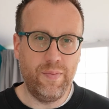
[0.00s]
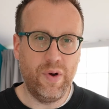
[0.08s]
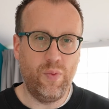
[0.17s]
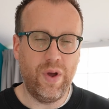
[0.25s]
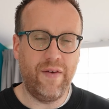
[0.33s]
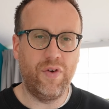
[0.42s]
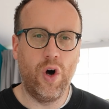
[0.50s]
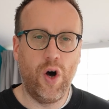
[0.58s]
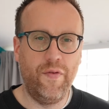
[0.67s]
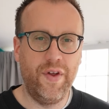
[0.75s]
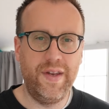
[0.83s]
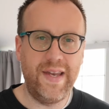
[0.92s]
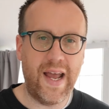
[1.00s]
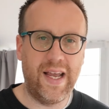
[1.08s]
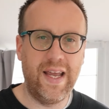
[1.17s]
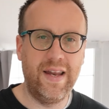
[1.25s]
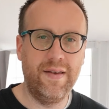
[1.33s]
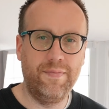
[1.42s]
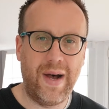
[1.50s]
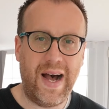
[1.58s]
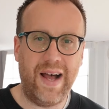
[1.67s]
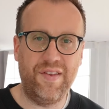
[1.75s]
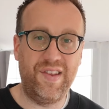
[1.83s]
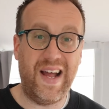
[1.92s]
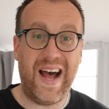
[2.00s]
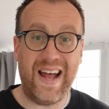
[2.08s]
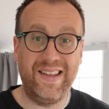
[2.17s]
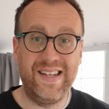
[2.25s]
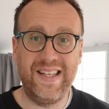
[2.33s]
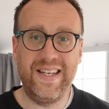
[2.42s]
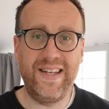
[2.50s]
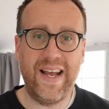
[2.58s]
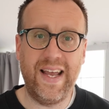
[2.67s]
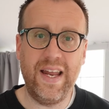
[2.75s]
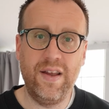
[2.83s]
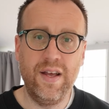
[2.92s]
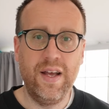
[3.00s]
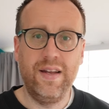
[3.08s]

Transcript: but we have got other decking parts to add to this decking.